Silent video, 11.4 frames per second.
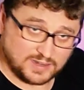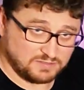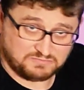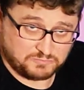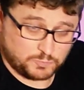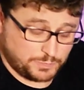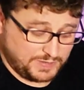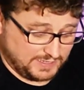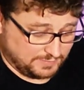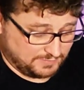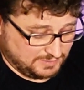and
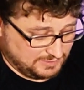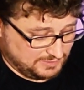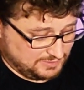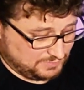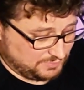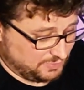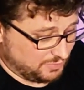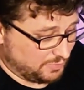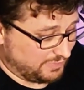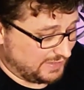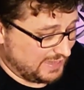repeat. Do the
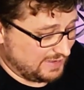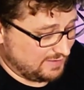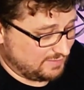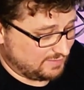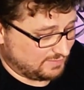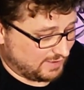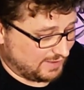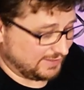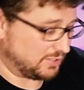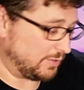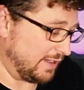move again. I
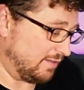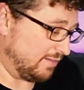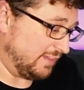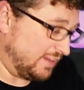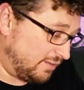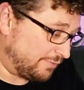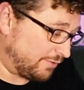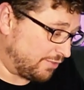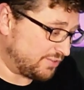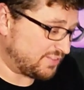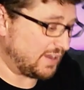like to go down a little
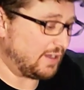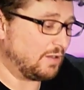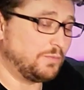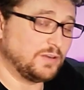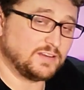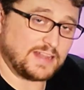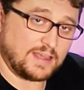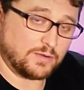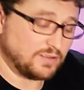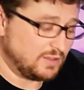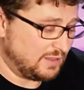further. Say here, I'll put it
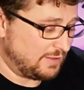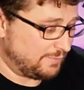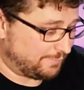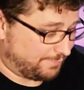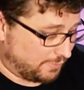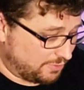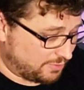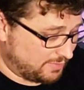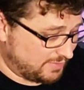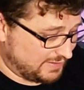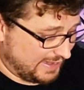down
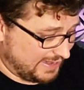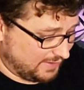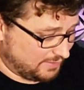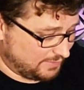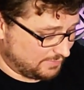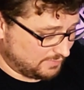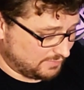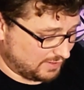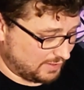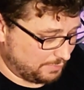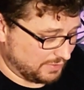further in the deck.
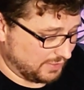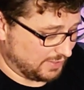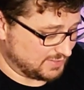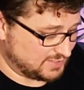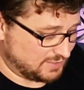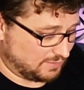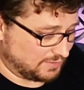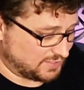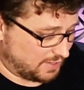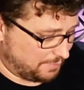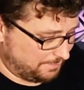Okay, but again, it's still on
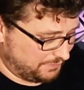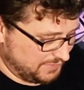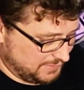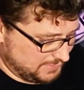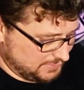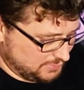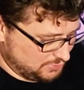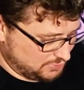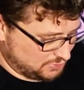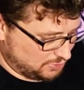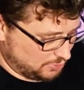top.
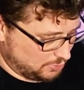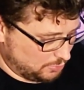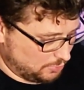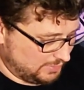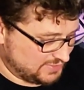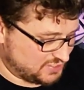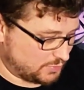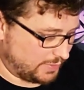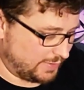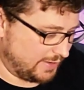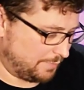Slowly
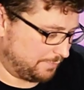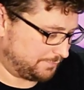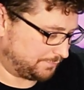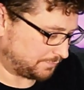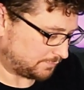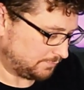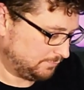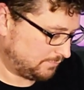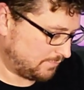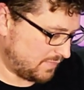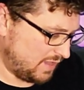square it up,
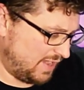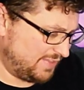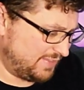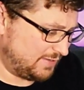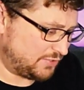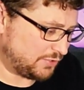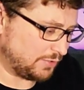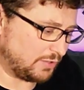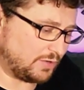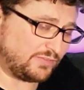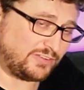and then turn
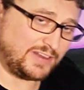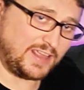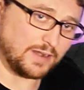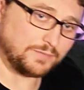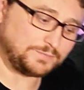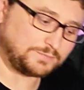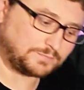it over again.